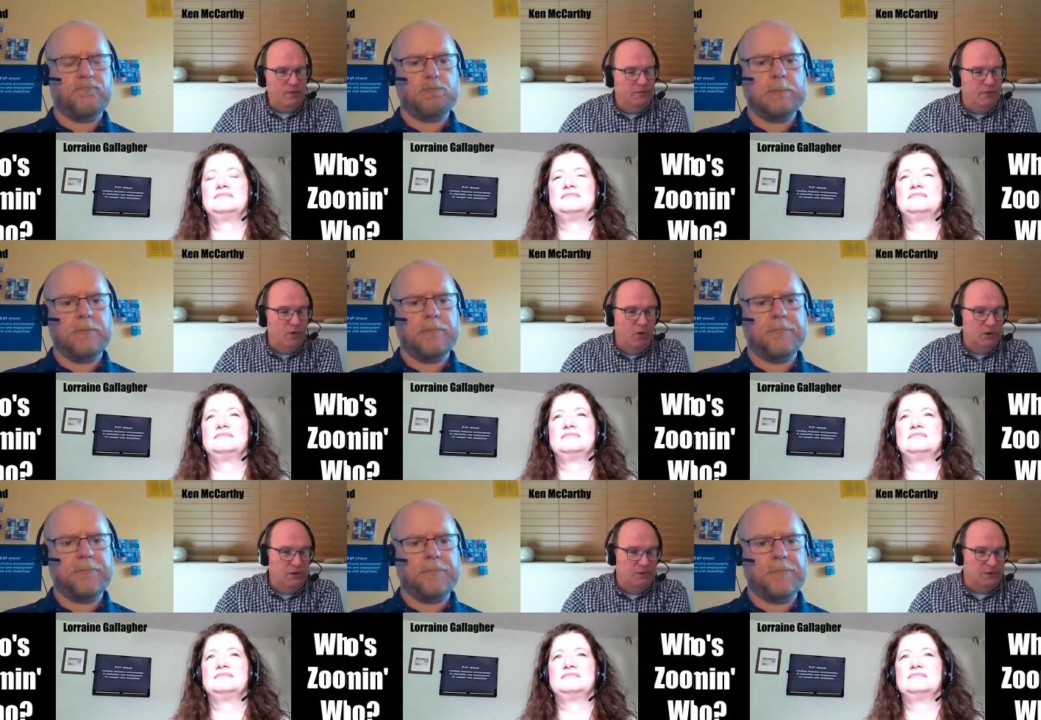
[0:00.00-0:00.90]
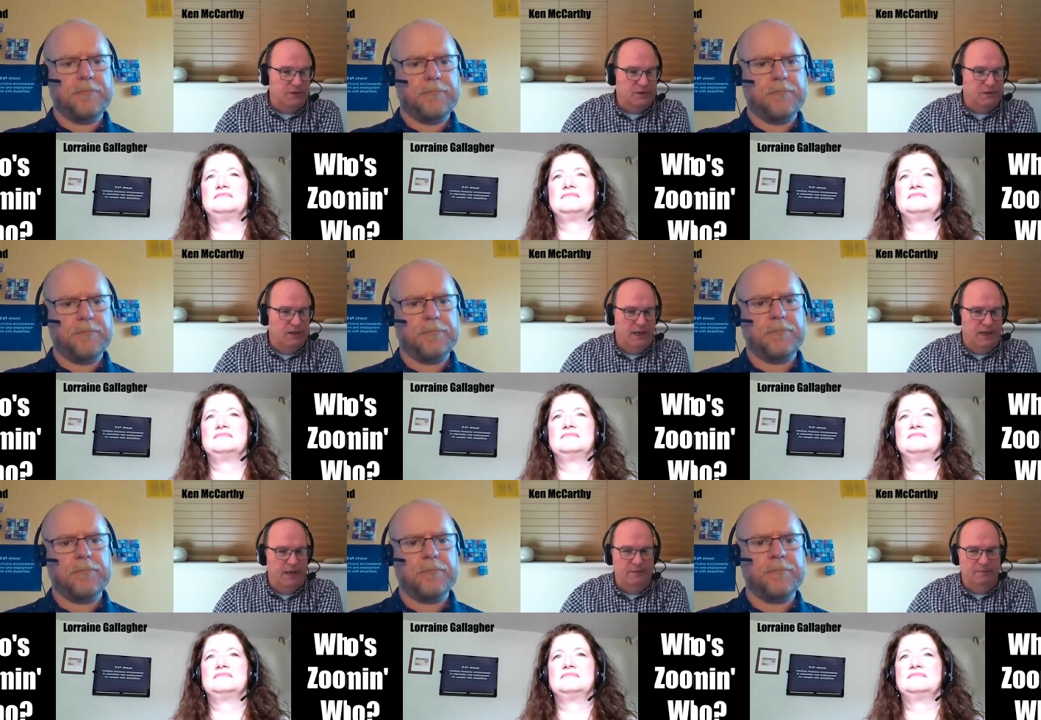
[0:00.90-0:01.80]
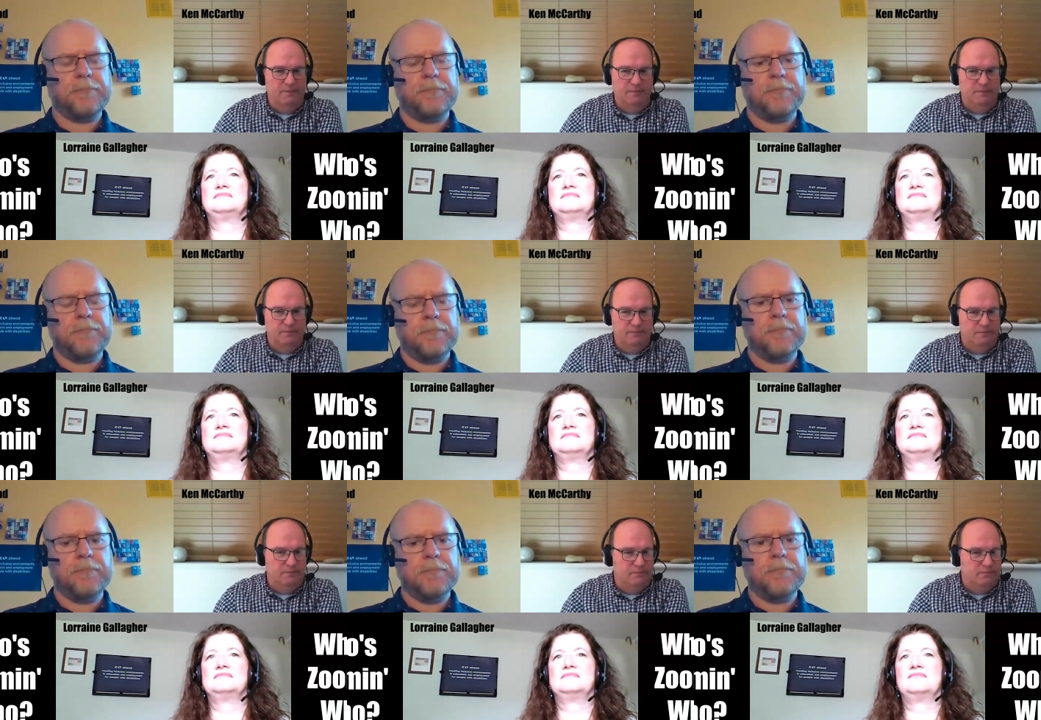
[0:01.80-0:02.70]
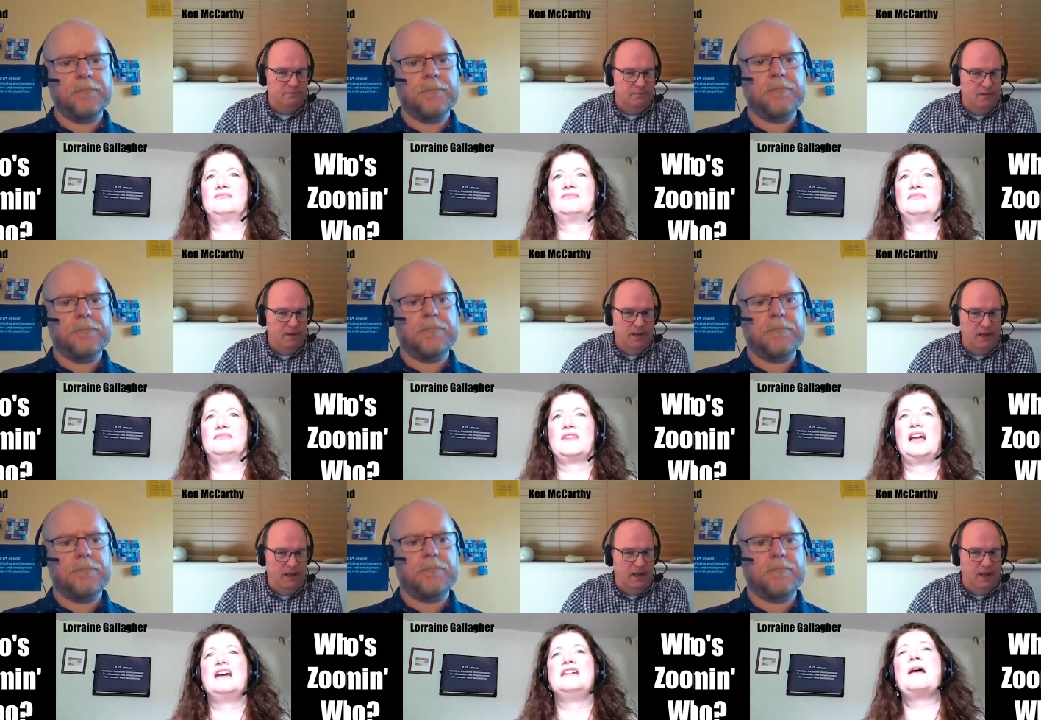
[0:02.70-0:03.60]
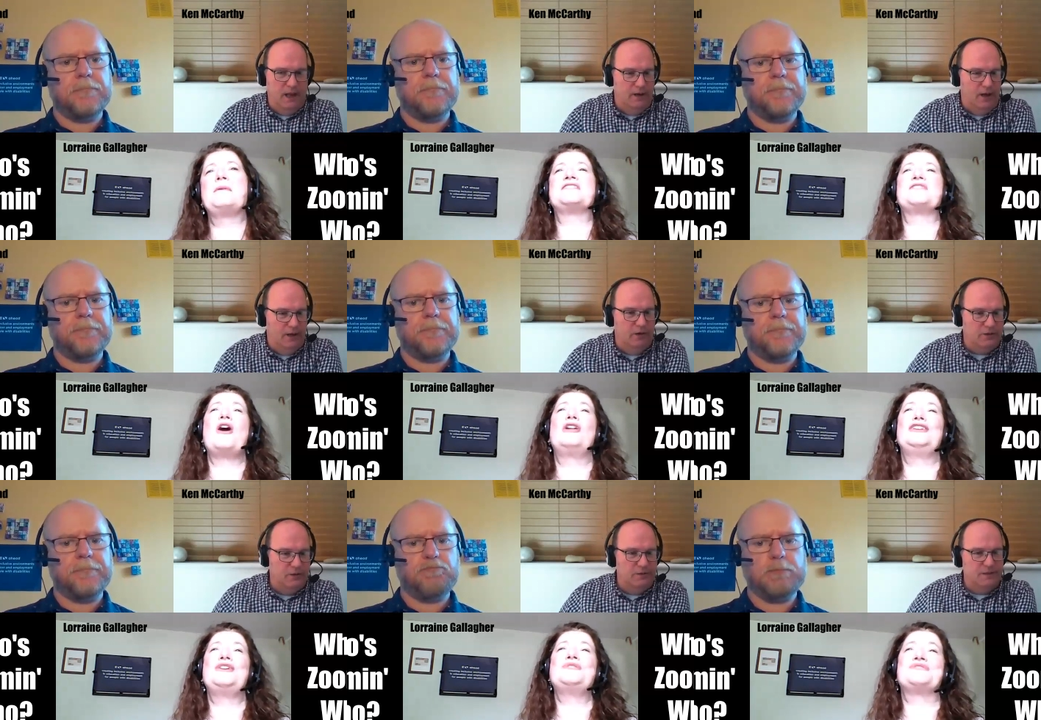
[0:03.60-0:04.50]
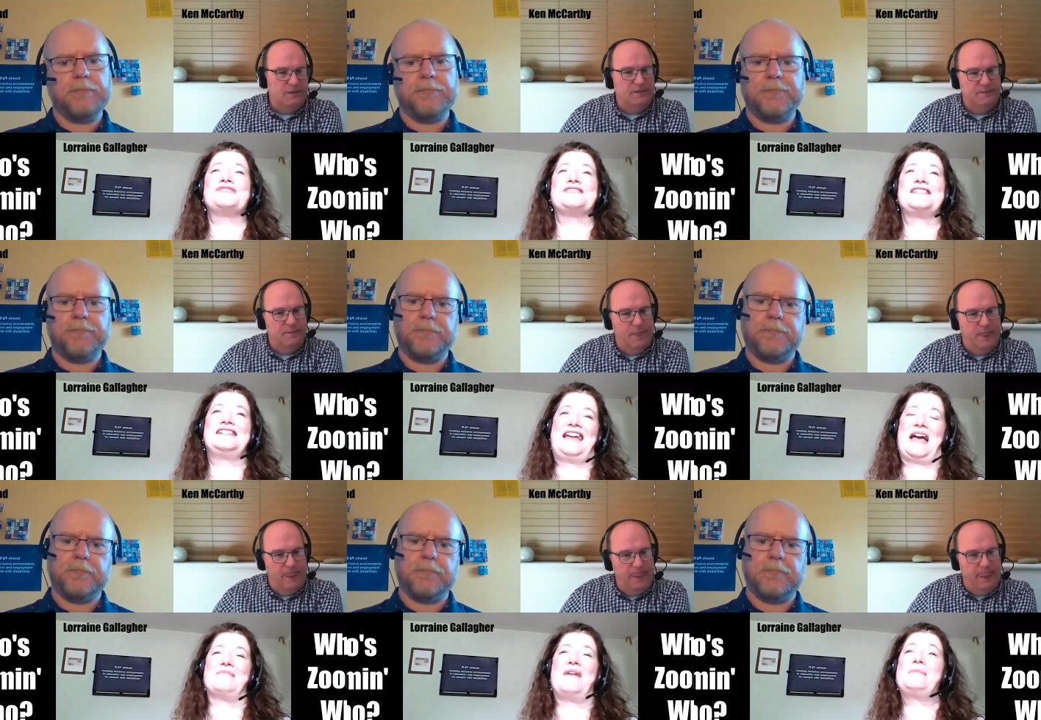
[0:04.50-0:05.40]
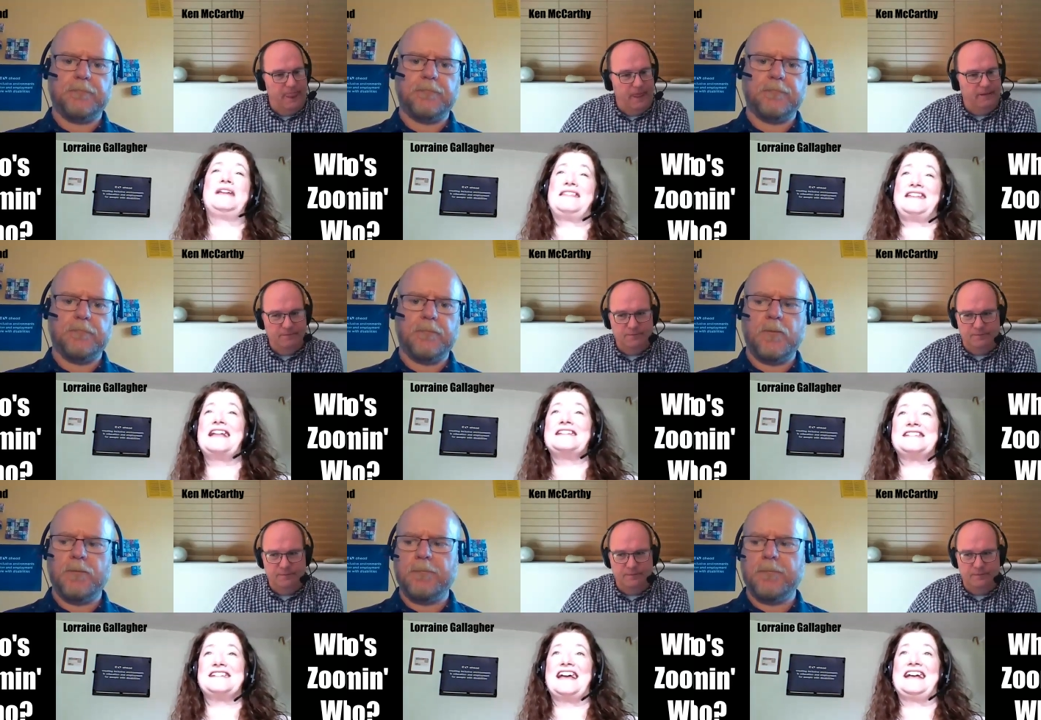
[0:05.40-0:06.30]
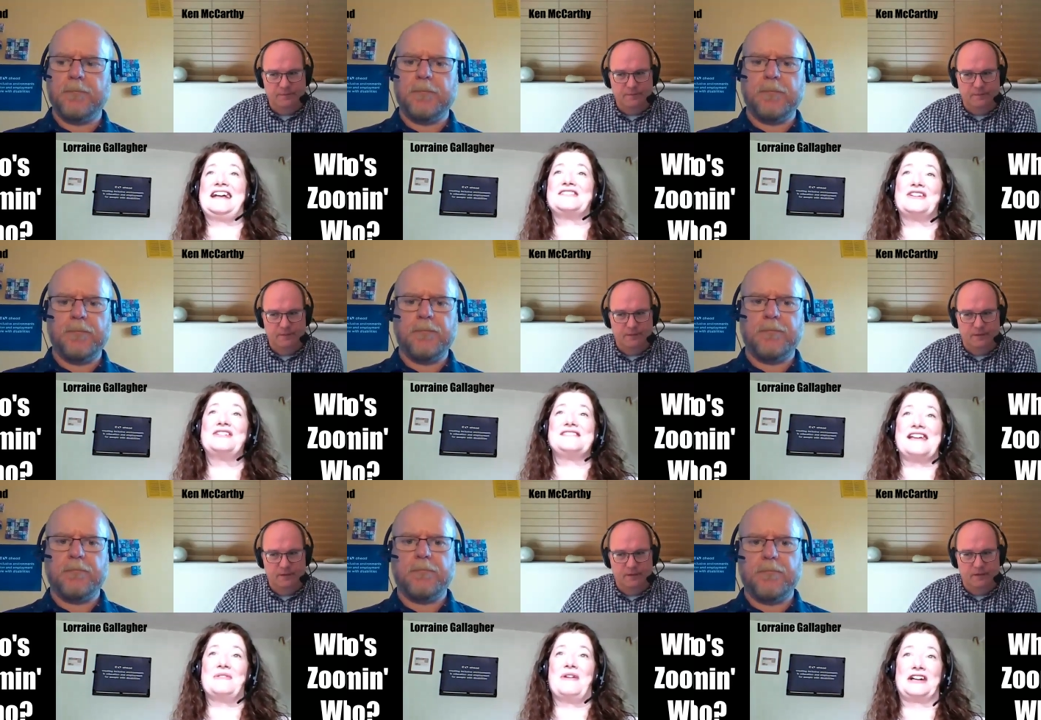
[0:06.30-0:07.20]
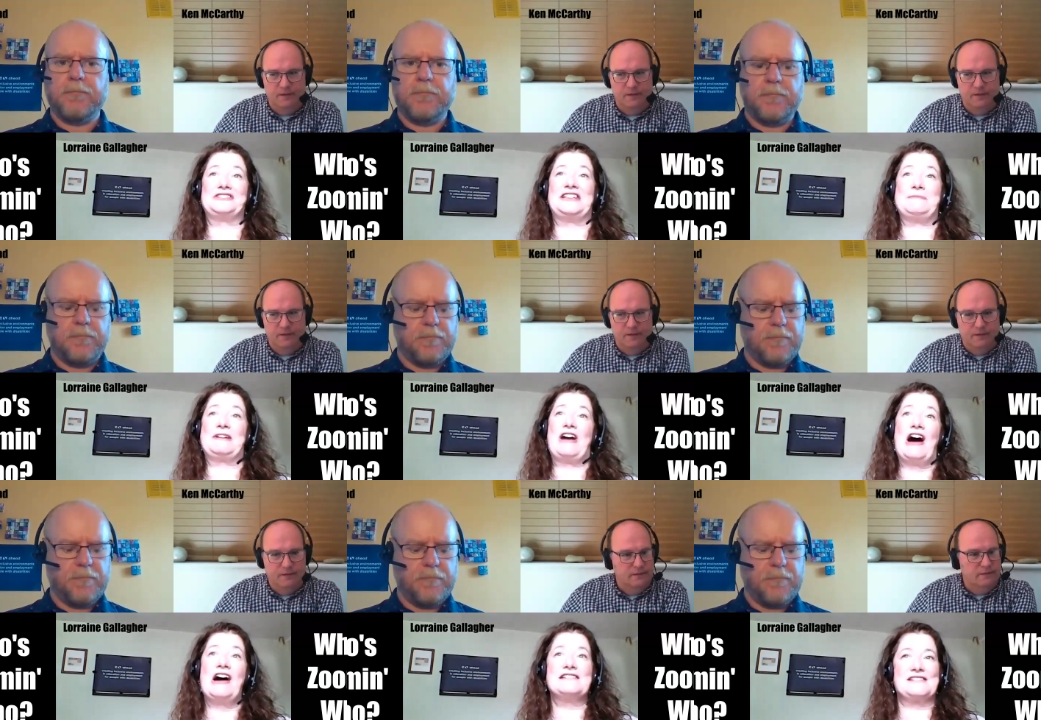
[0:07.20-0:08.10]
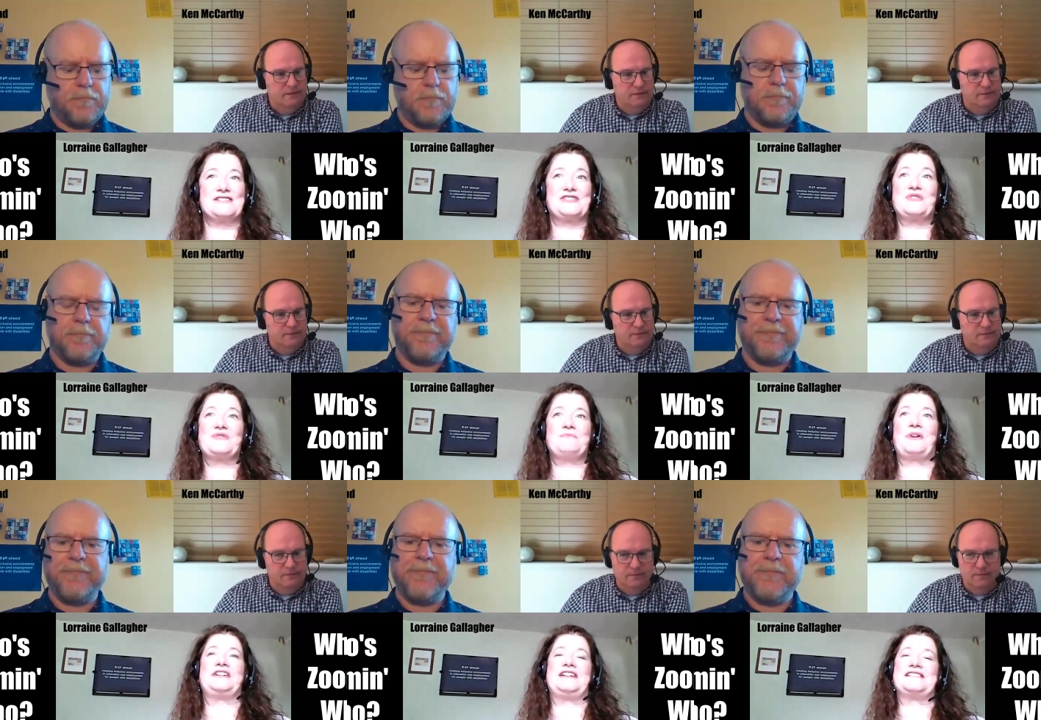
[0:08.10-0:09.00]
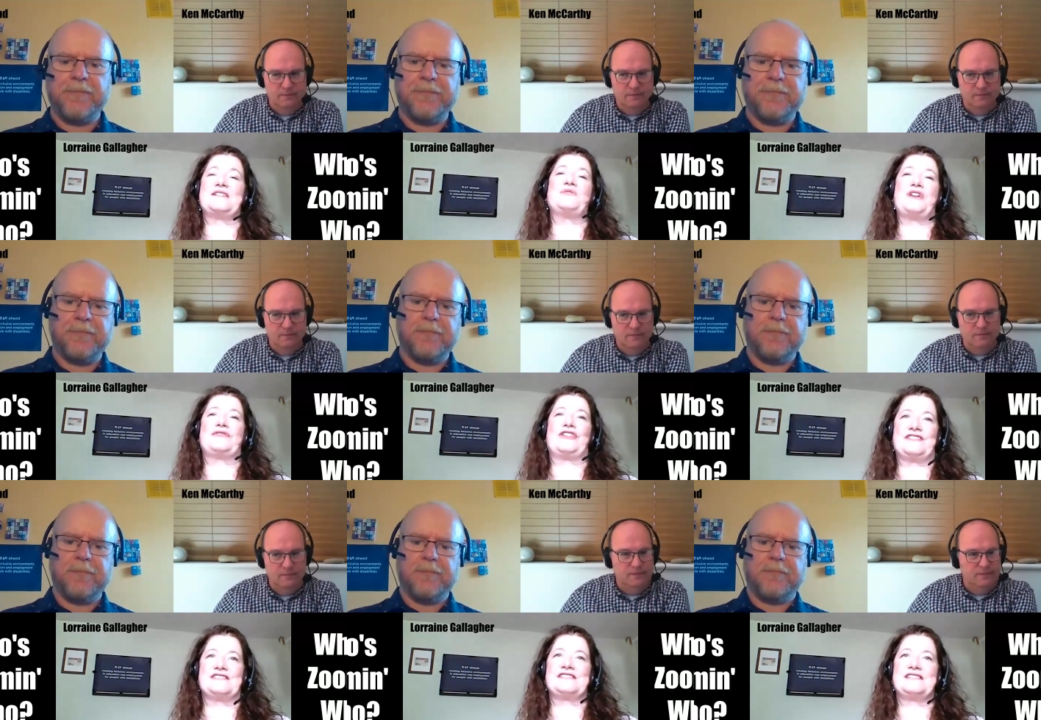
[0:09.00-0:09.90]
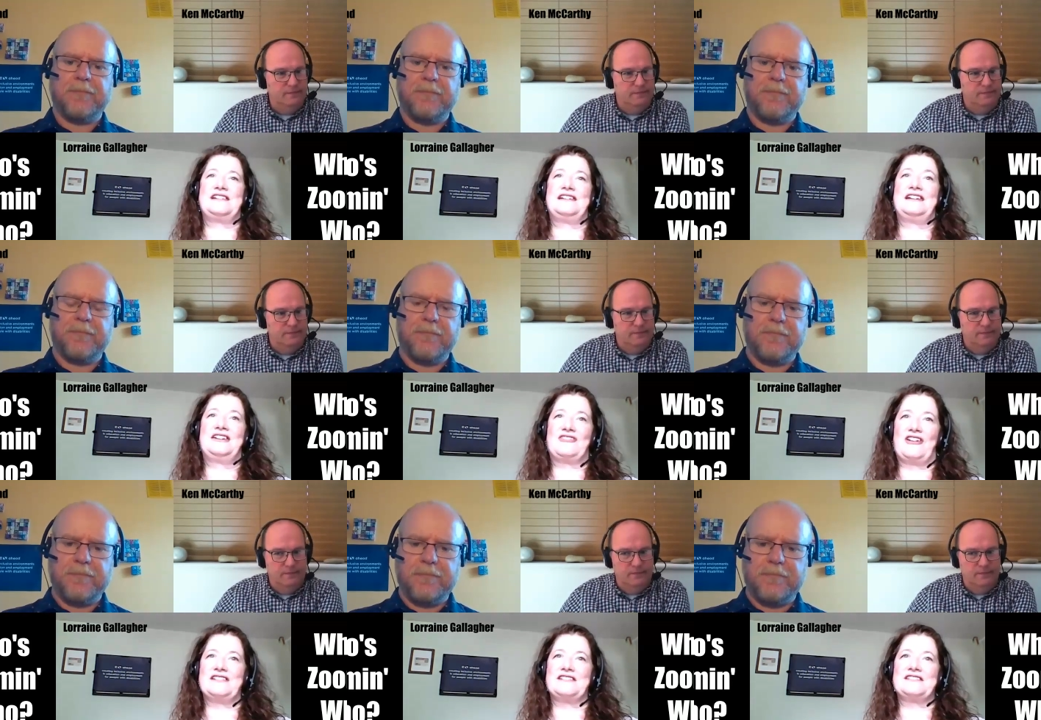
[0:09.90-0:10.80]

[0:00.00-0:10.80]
Speaker 1: for all users um, yeah, uh, and, and, all, all students. Users,
Speaker 2: yeah, I mean, at the end of the day, it turns out actually because the student body is so diverse, right?